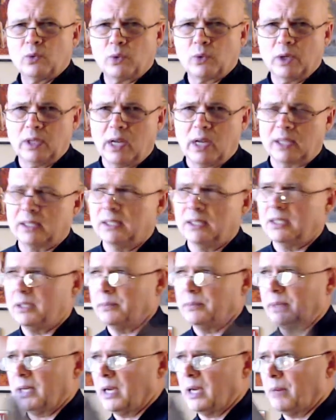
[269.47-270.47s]
reluctant to
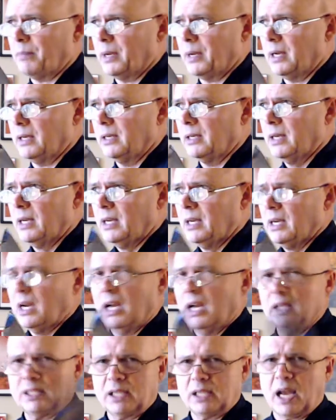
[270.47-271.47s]
pick up a
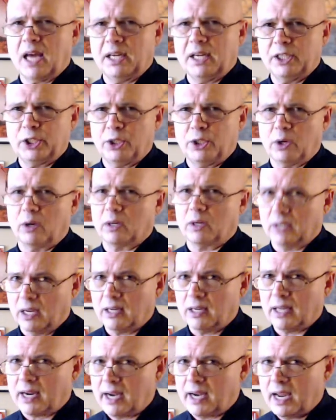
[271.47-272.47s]
Scottish dirk. Not
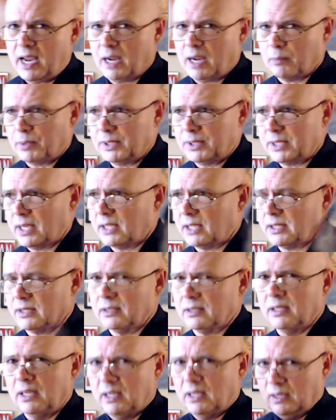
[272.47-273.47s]
a lot of hand protection.
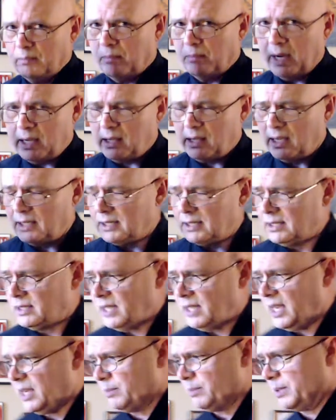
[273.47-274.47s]
Mike likes his
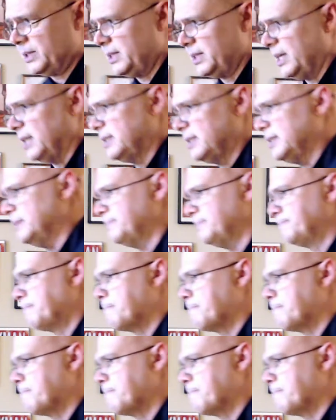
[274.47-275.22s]
hand protection.